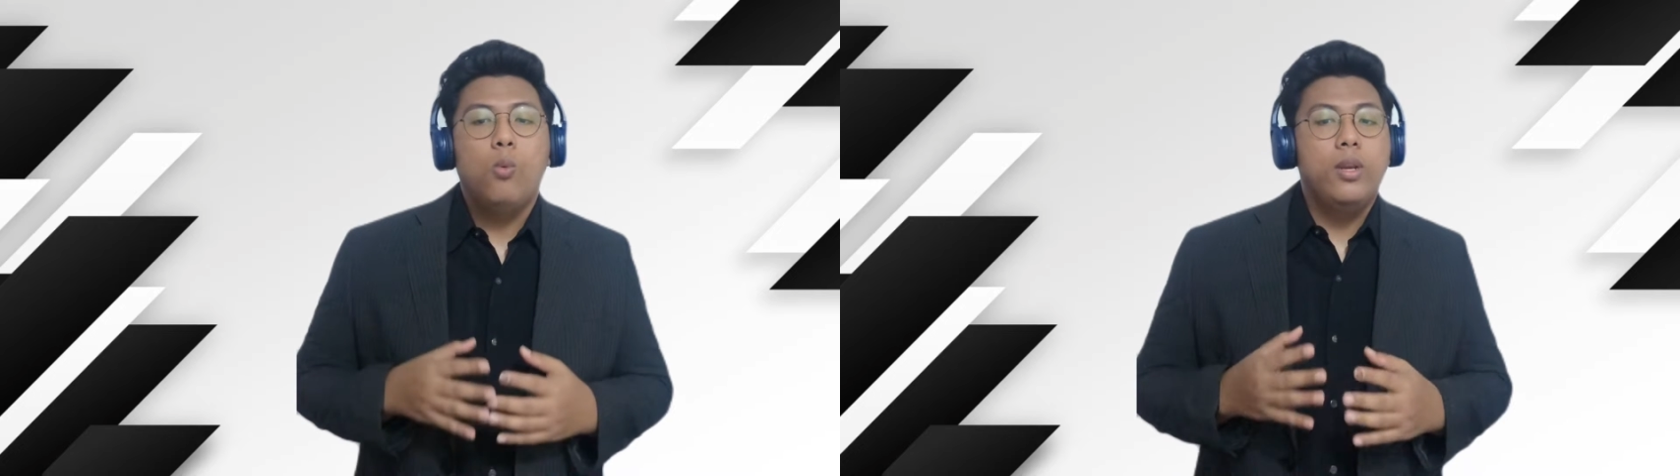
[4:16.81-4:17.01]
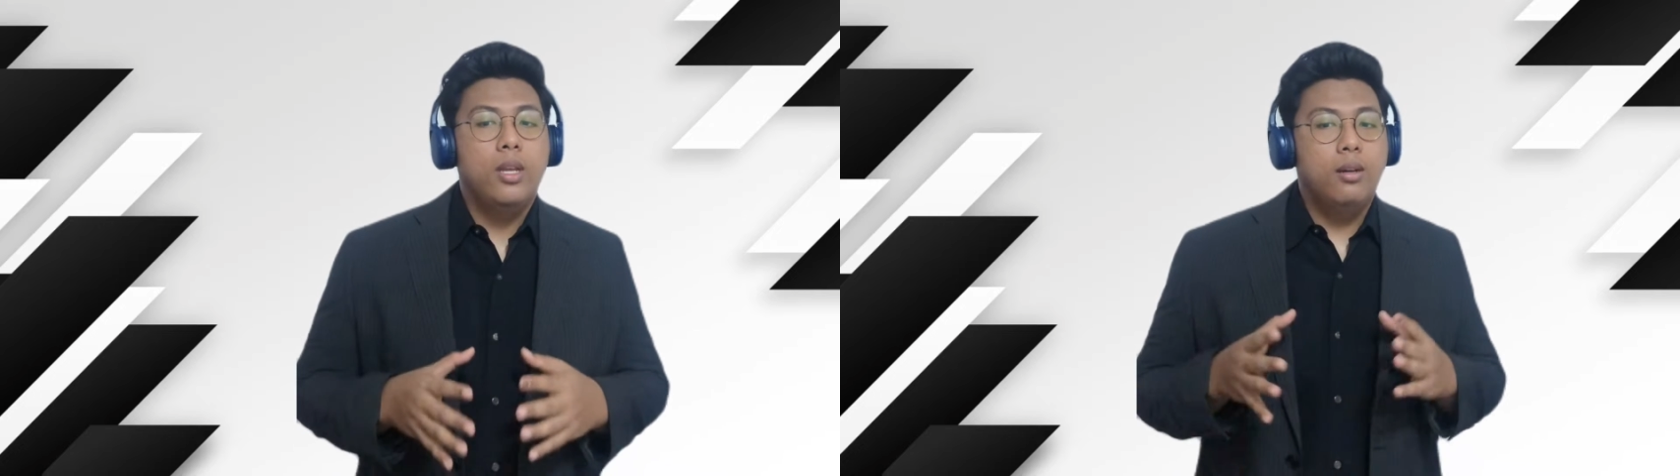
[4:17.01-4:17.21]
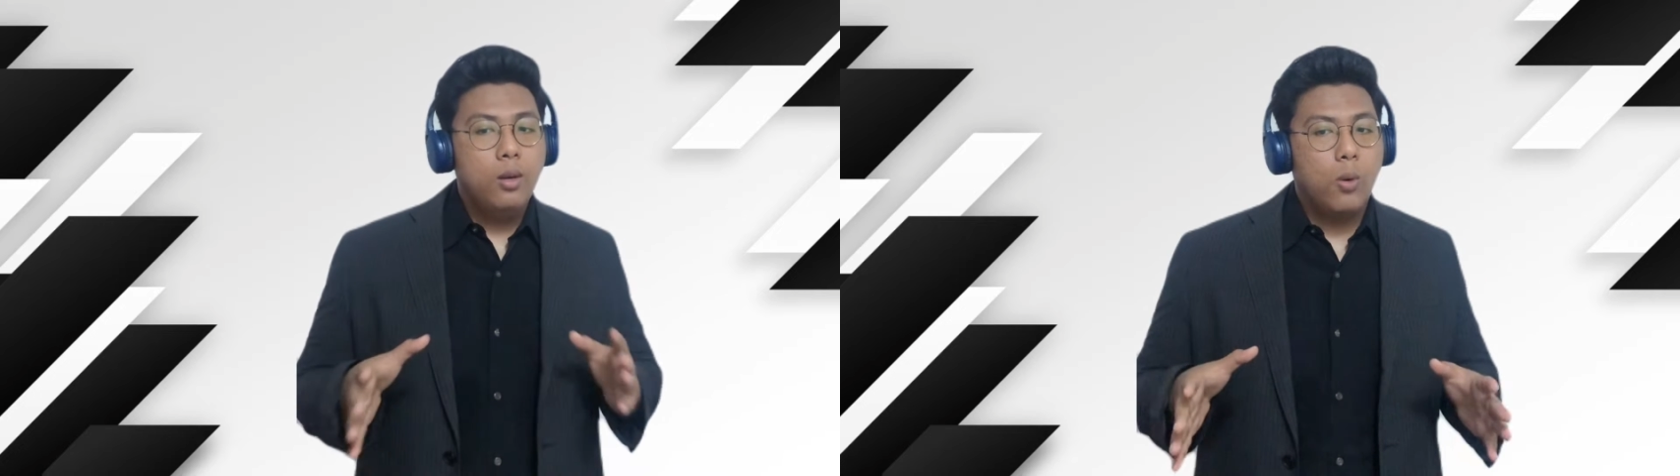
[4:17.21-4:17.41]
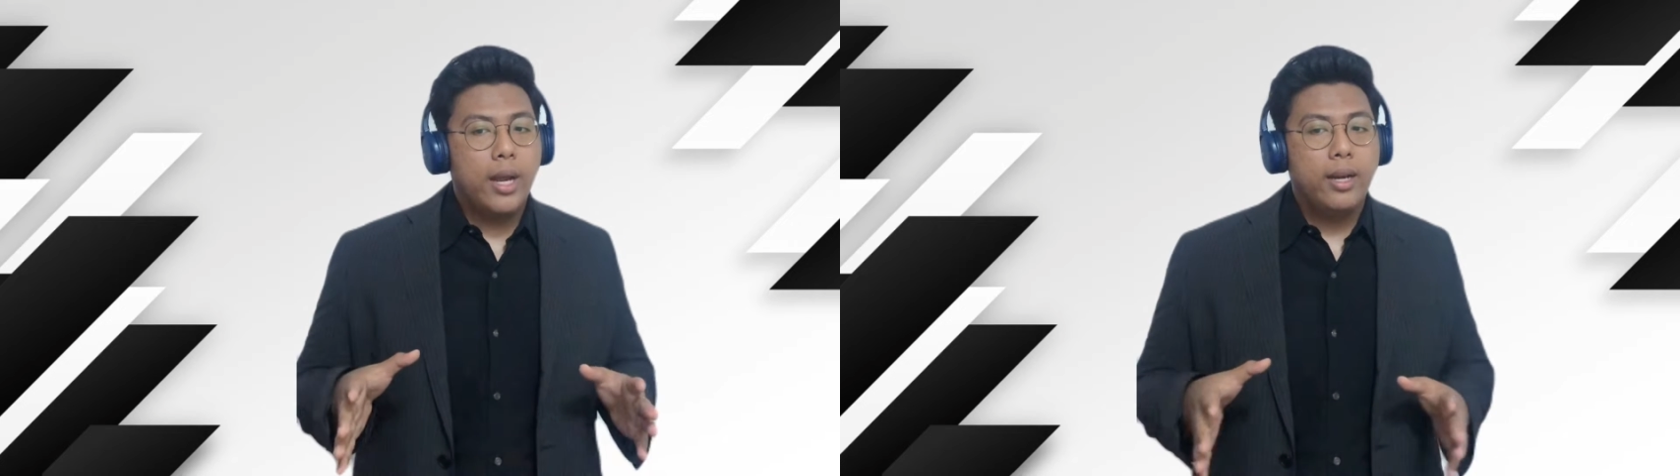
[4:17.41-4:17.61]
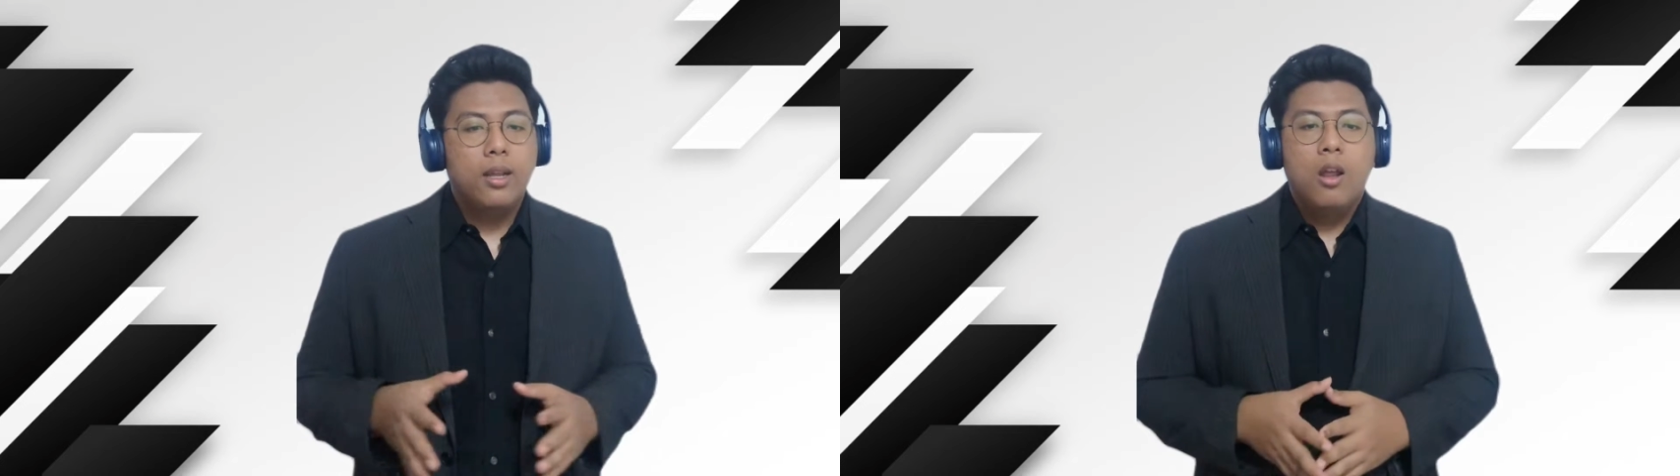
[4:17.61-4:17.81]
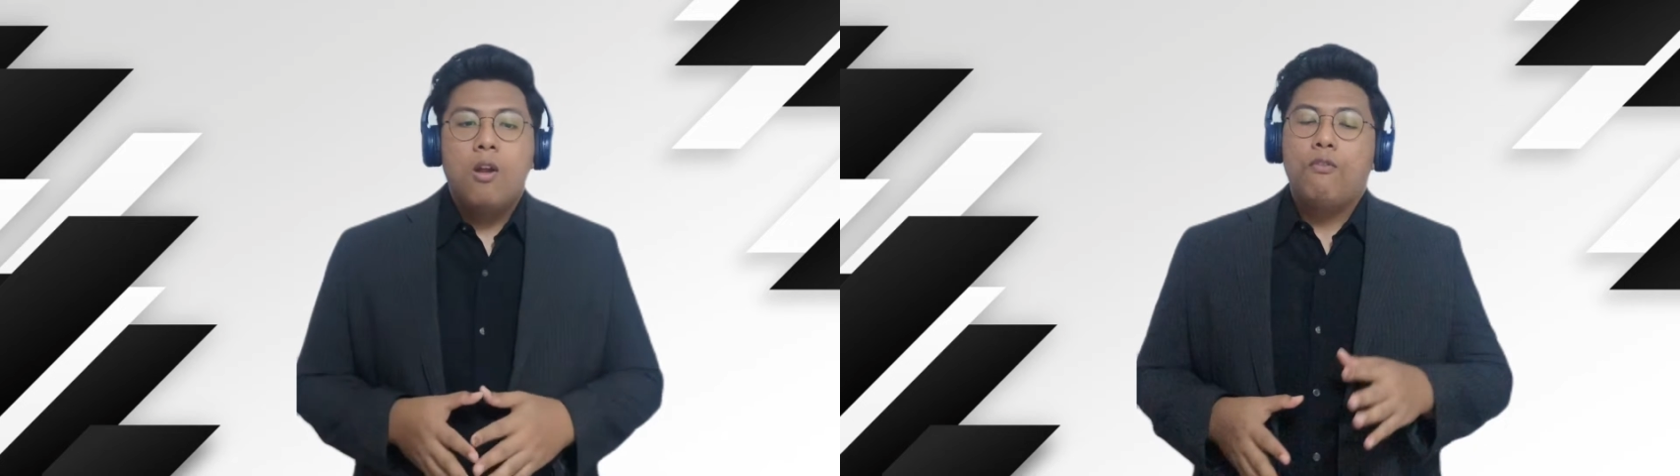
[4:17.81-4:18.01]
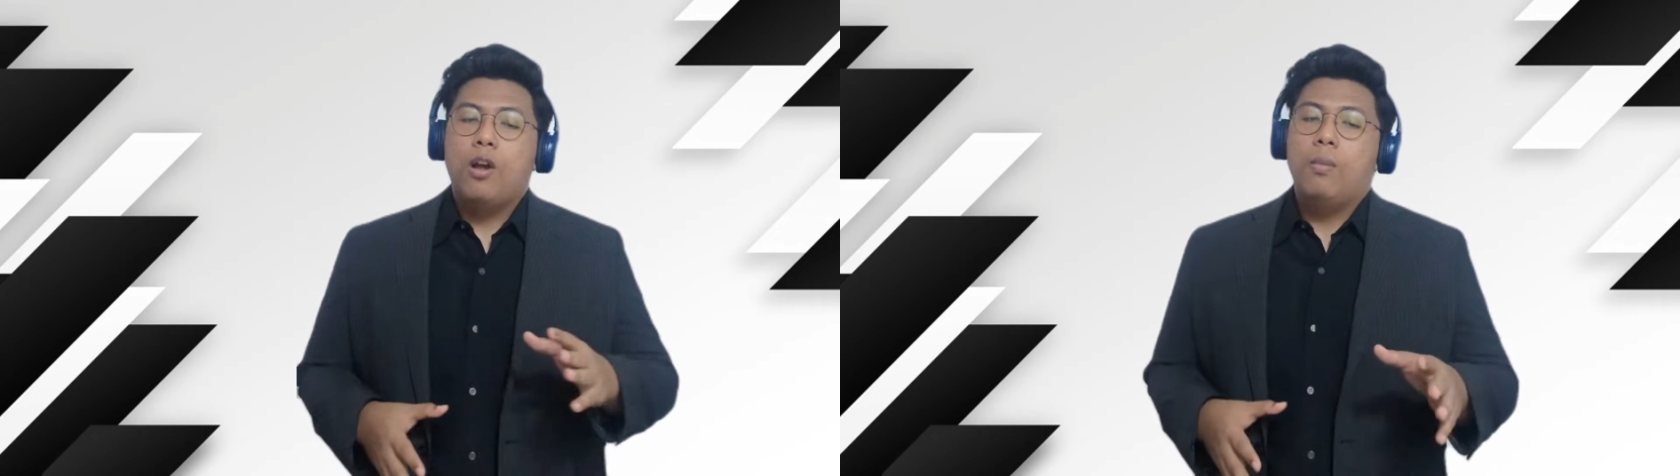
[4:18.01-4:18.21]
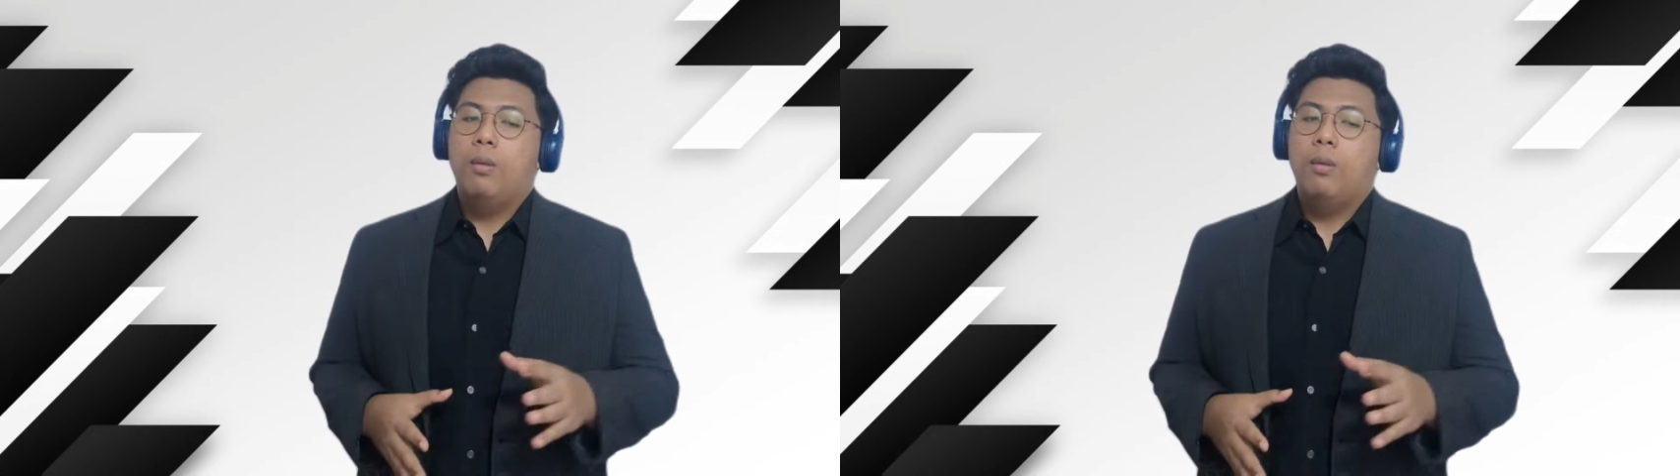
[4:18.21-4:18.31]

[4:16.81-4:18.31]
with the reward from